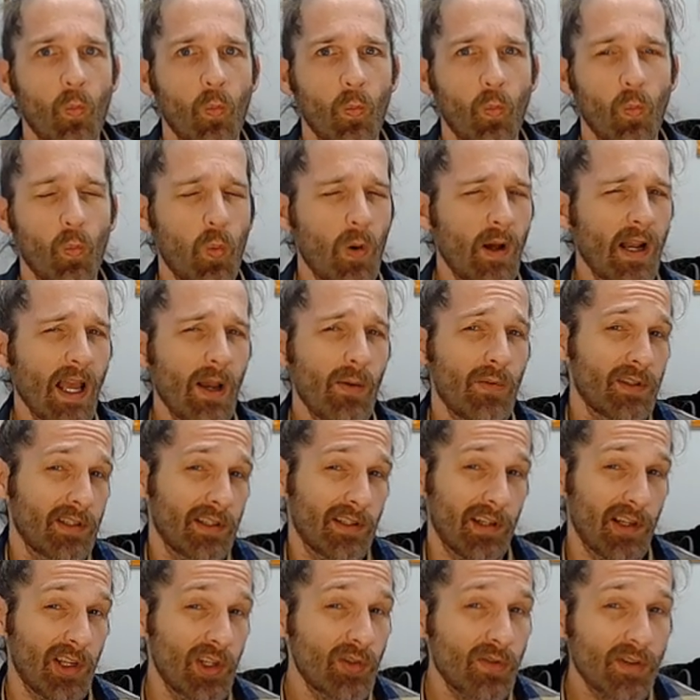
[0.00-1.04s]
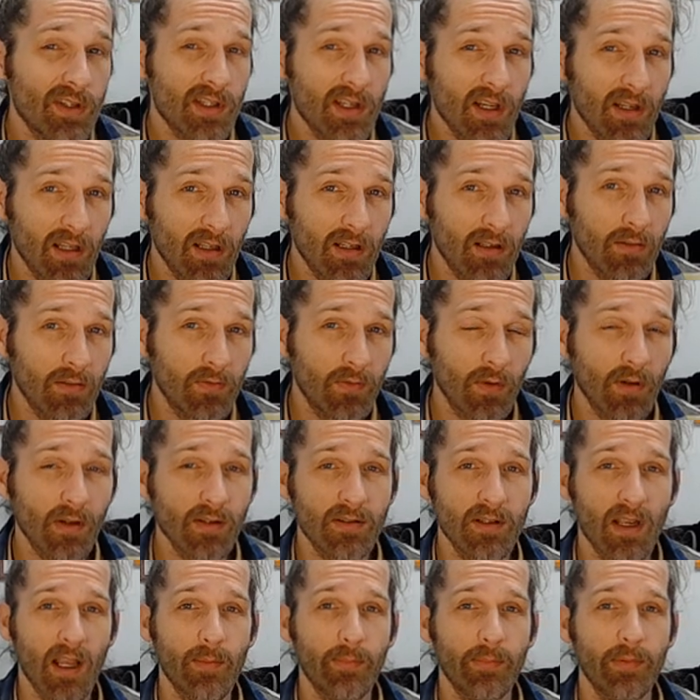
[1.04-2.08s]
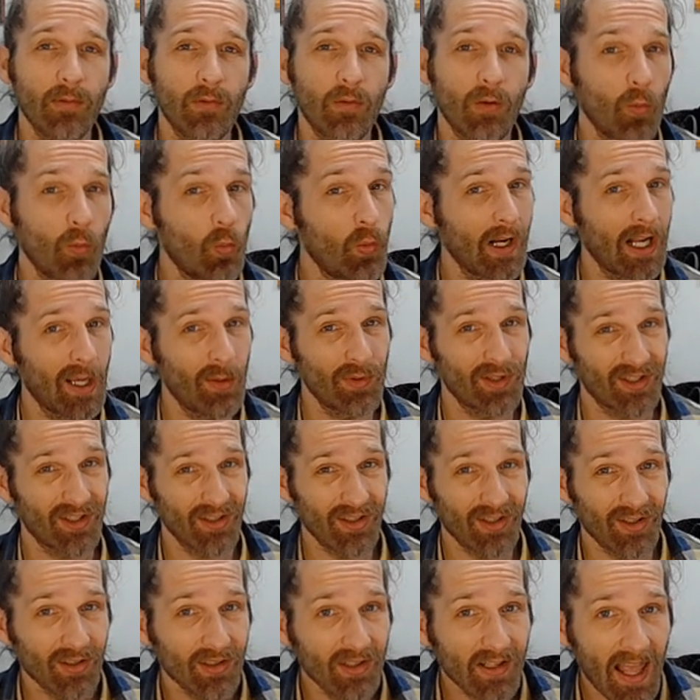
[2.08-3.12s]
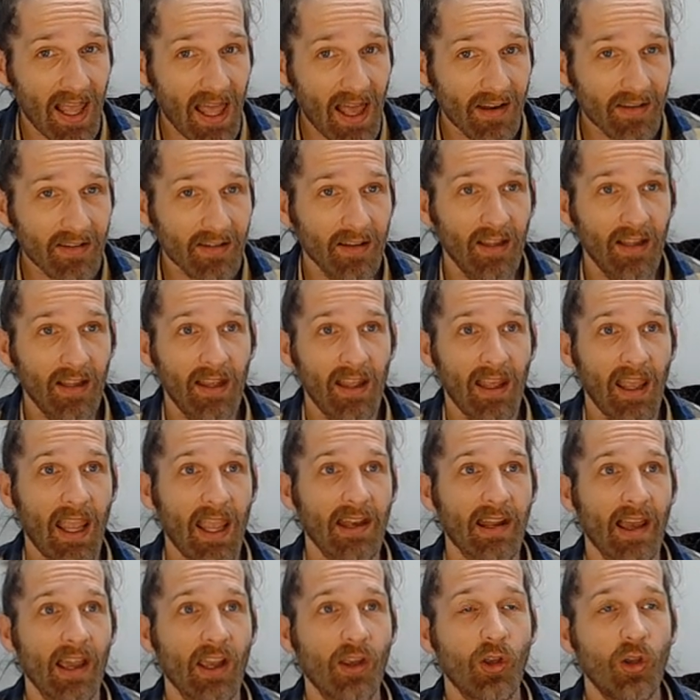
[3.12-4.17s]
what I was interested in, for example, what I was good at, and